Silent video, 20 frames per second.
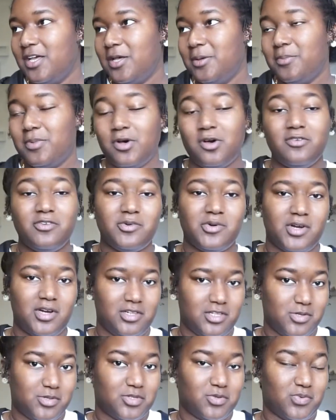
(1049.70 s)
But
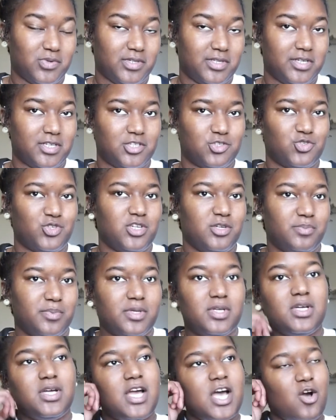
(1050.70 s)
overall, it was a really good trip.
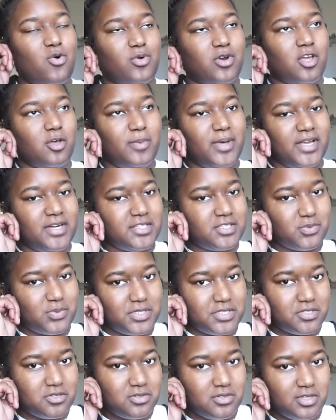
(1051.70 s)
I want to go back to
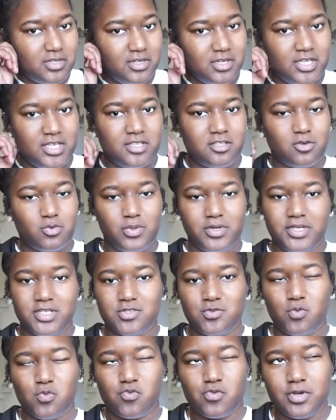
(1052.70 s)
Switzerland, either when
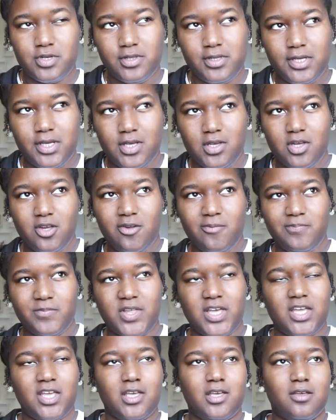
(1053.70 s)
it's really
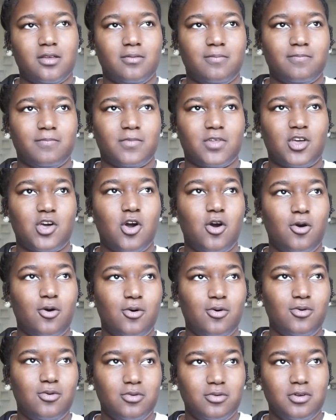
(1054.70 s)
like
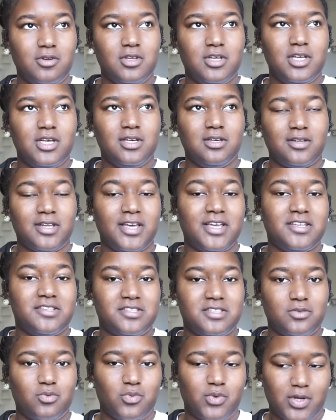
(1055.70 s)
cold,
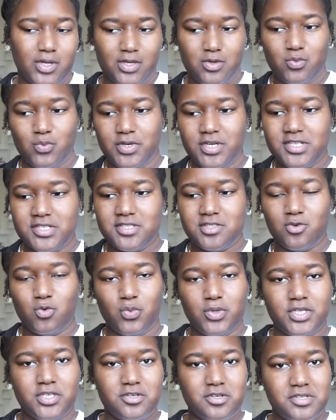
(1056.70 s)
when it's the
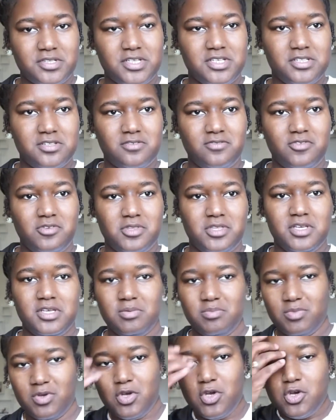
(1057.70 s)
winter season for
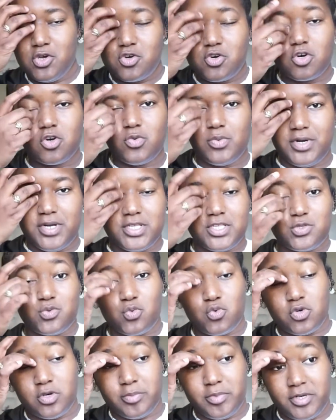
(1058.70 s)
them, or when it's
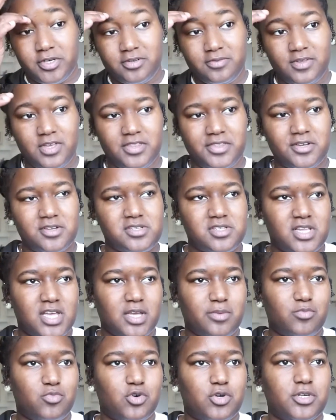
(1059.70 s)
warmer and there's like
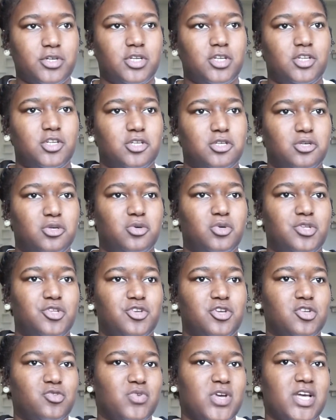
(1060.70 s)
more to do and
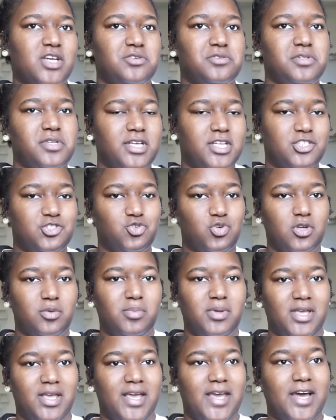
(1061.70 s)
you can actually enjoy
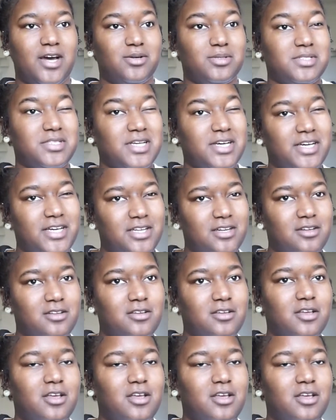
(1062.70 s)
being outside.